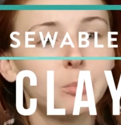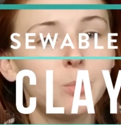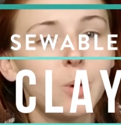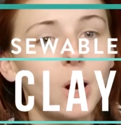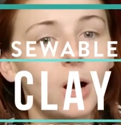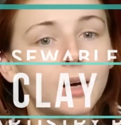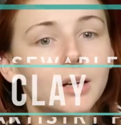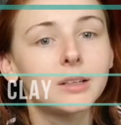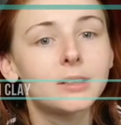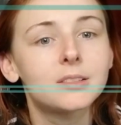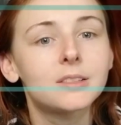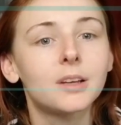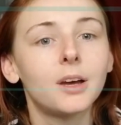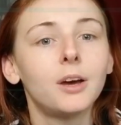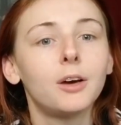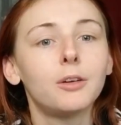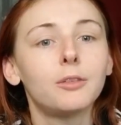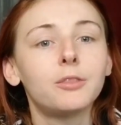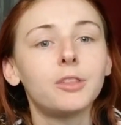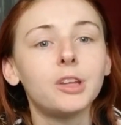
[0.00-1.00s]
part
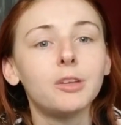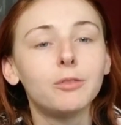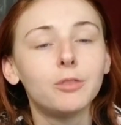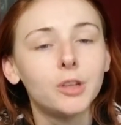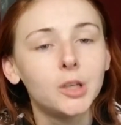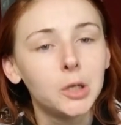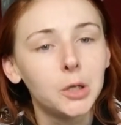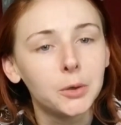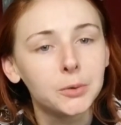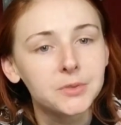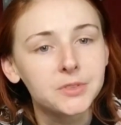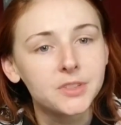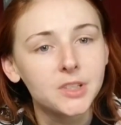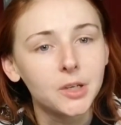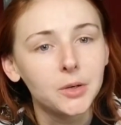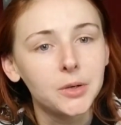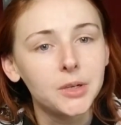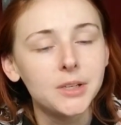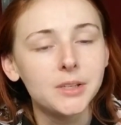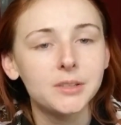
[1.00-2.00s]
of the video
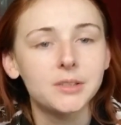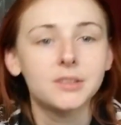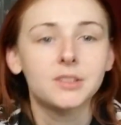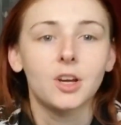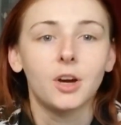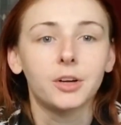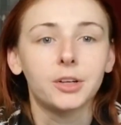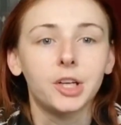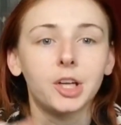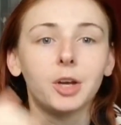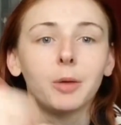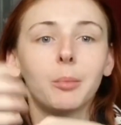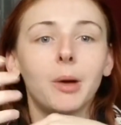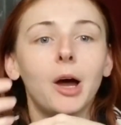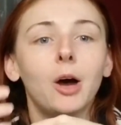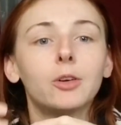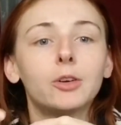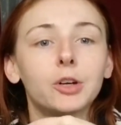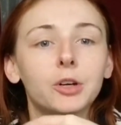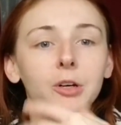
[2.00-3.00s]
series talking
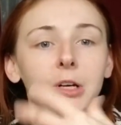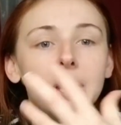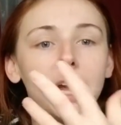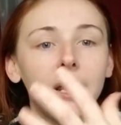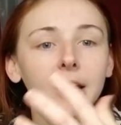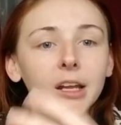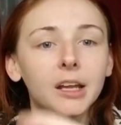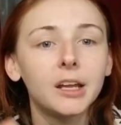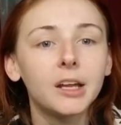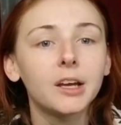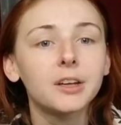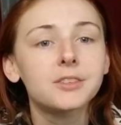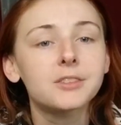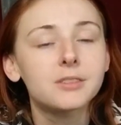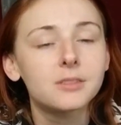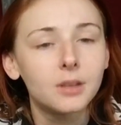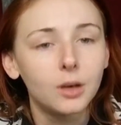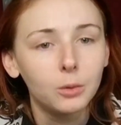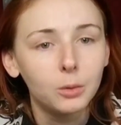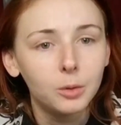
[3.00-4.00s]
about creating a
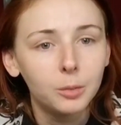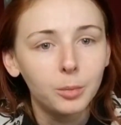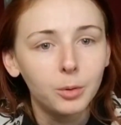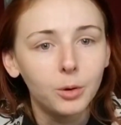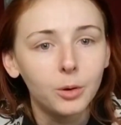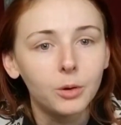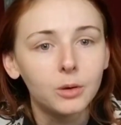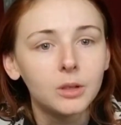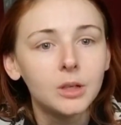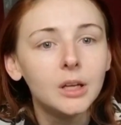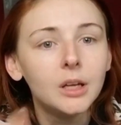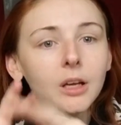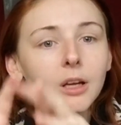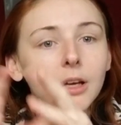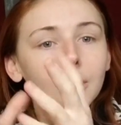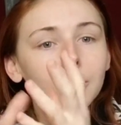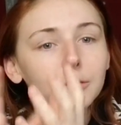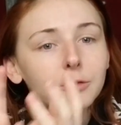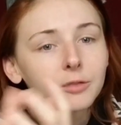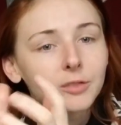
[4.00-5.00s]
sewable,
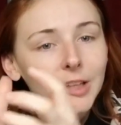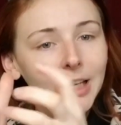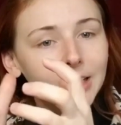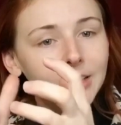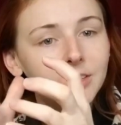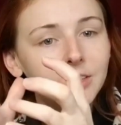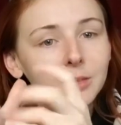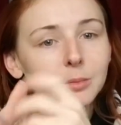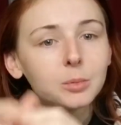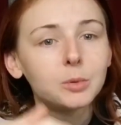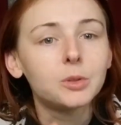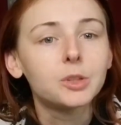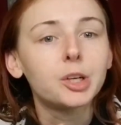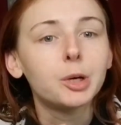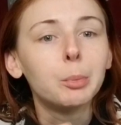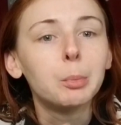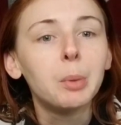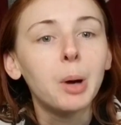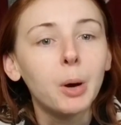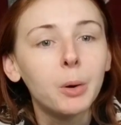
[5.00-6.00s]
flexible
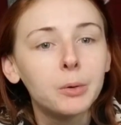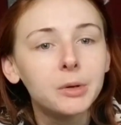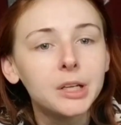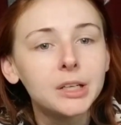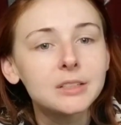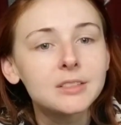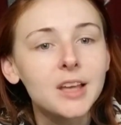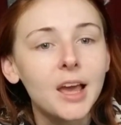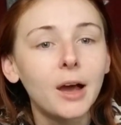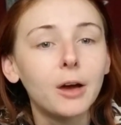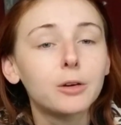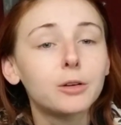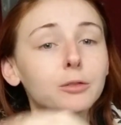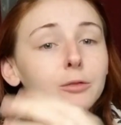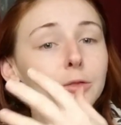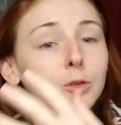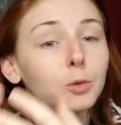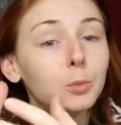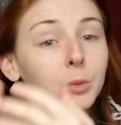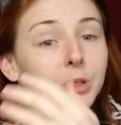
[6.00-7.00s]
component out
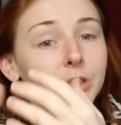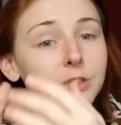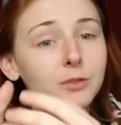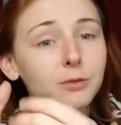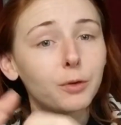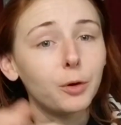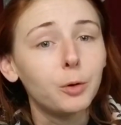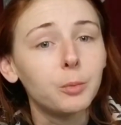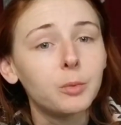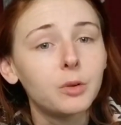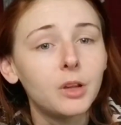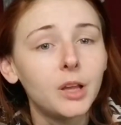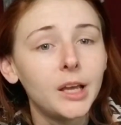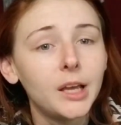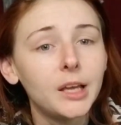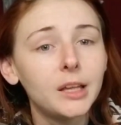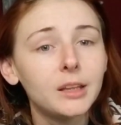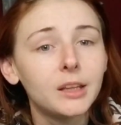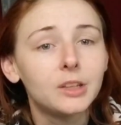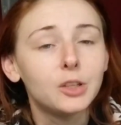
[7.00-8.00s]
of Lumin's foam
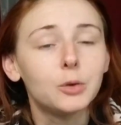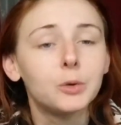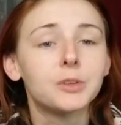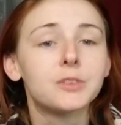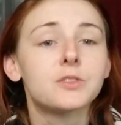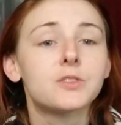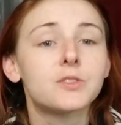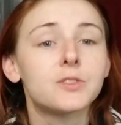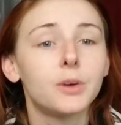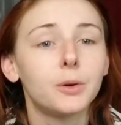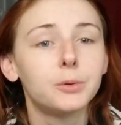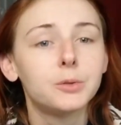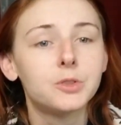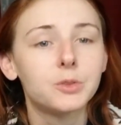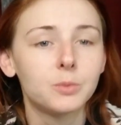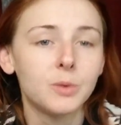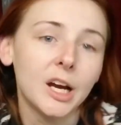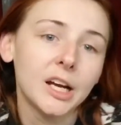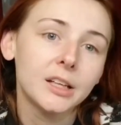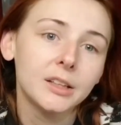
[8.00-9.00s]
clay that you can sew
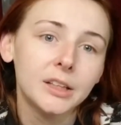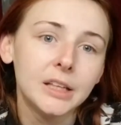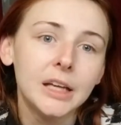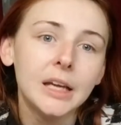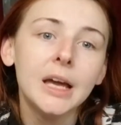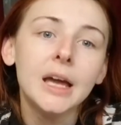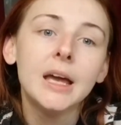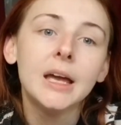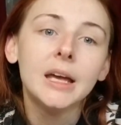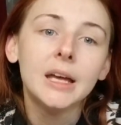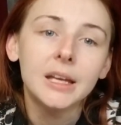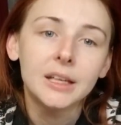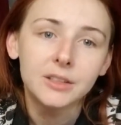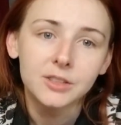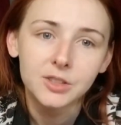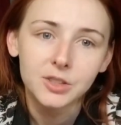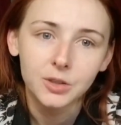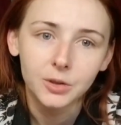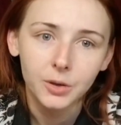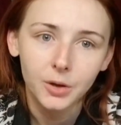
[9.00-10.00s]
directly
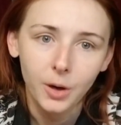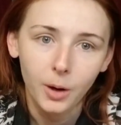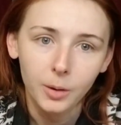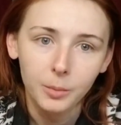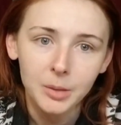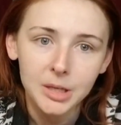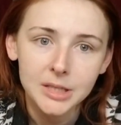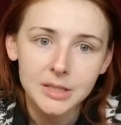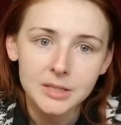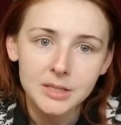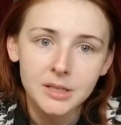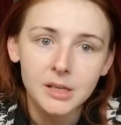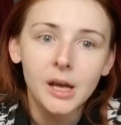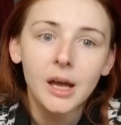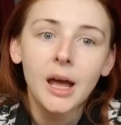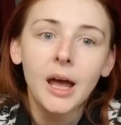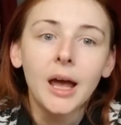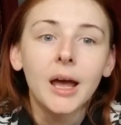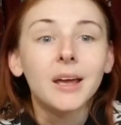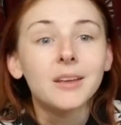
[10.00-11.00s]
into your garment.
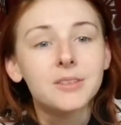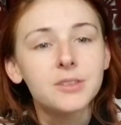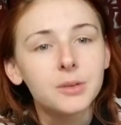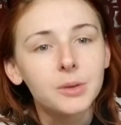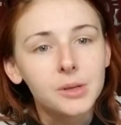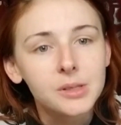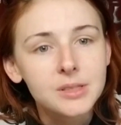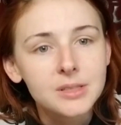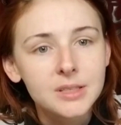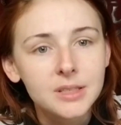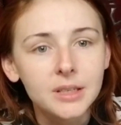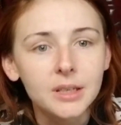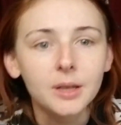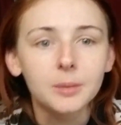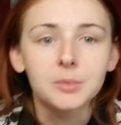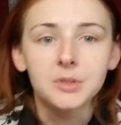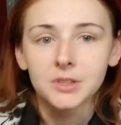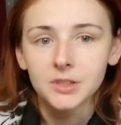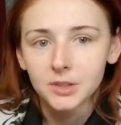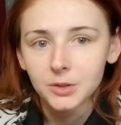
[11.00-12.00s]
As you can see,
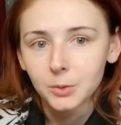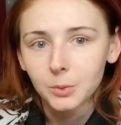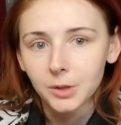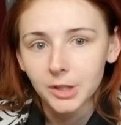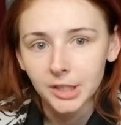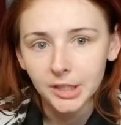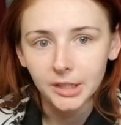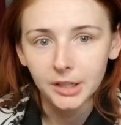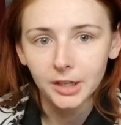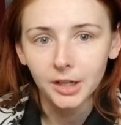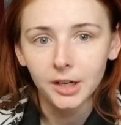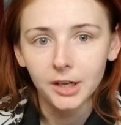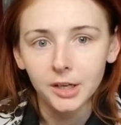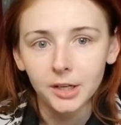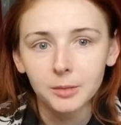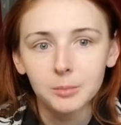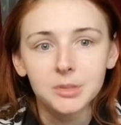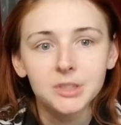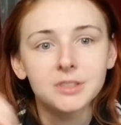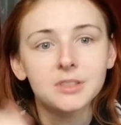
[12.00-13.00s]
I'm still working
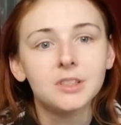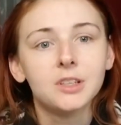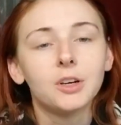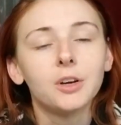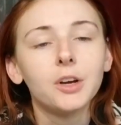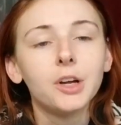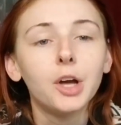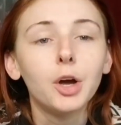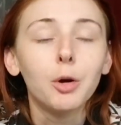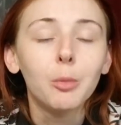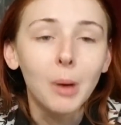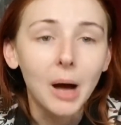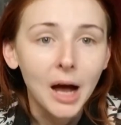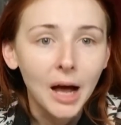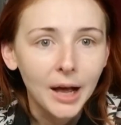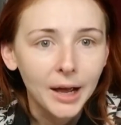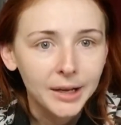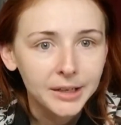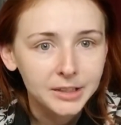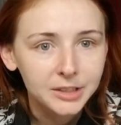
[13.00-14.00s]
on Mysterio
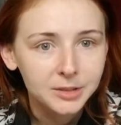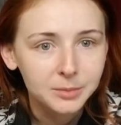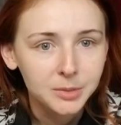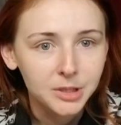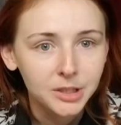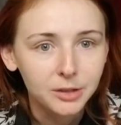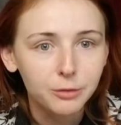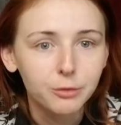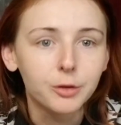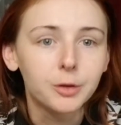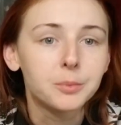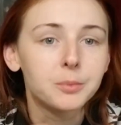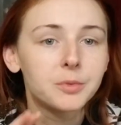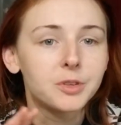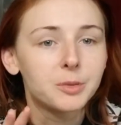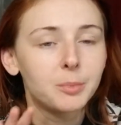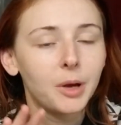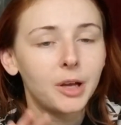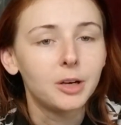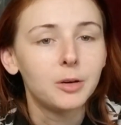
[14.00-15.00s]
behind me from
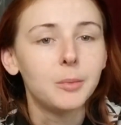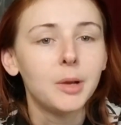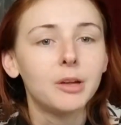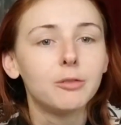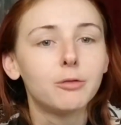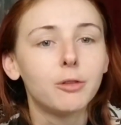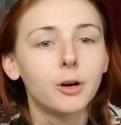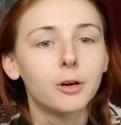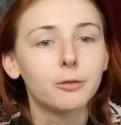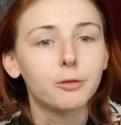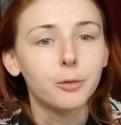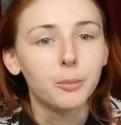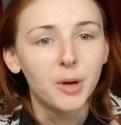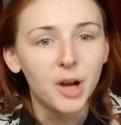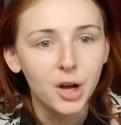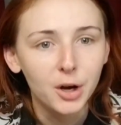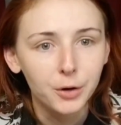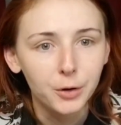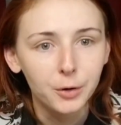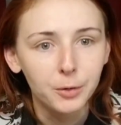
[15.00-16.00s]
Spider-Man Far From
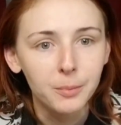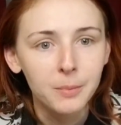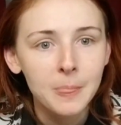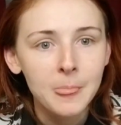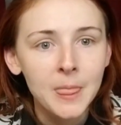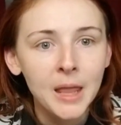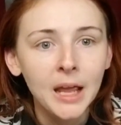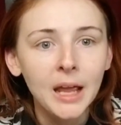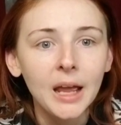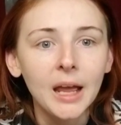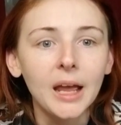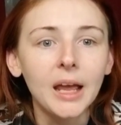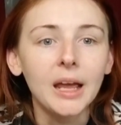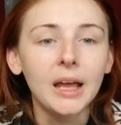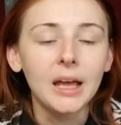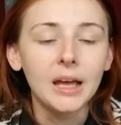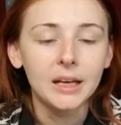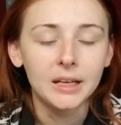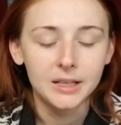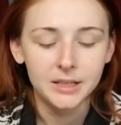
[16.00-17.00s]
Home,
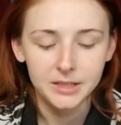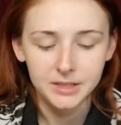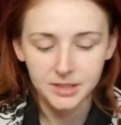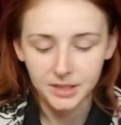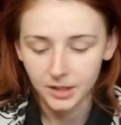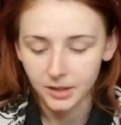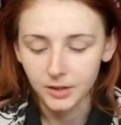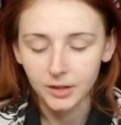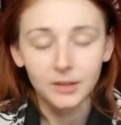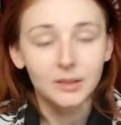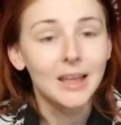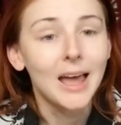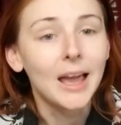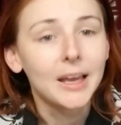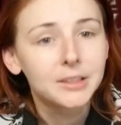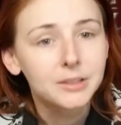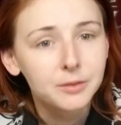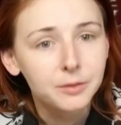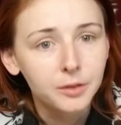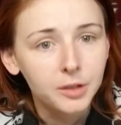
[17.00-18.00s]
and in the
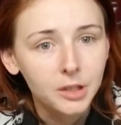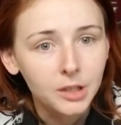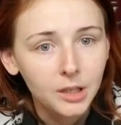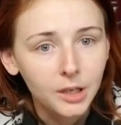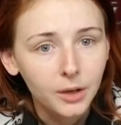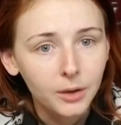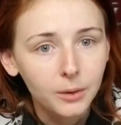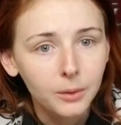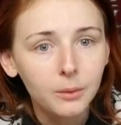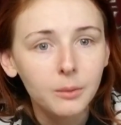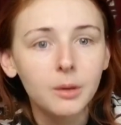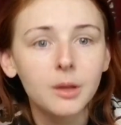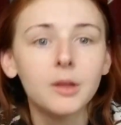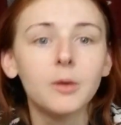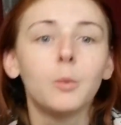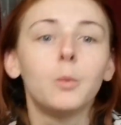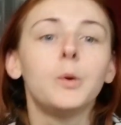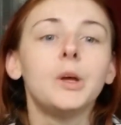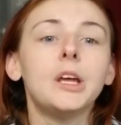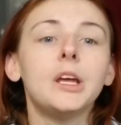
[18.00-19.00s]
last video
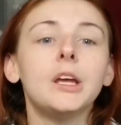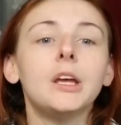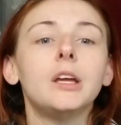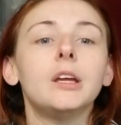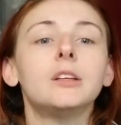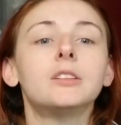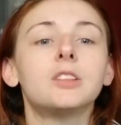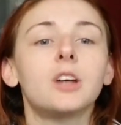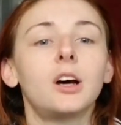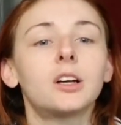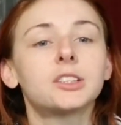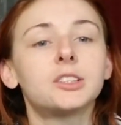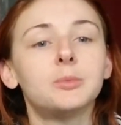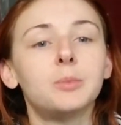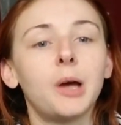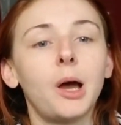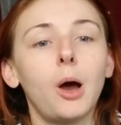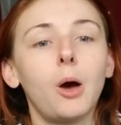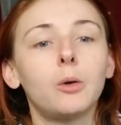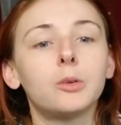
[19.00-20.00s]
we talked
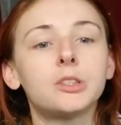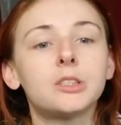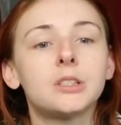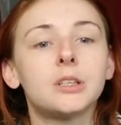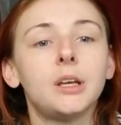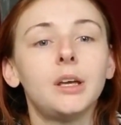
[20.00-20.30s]
about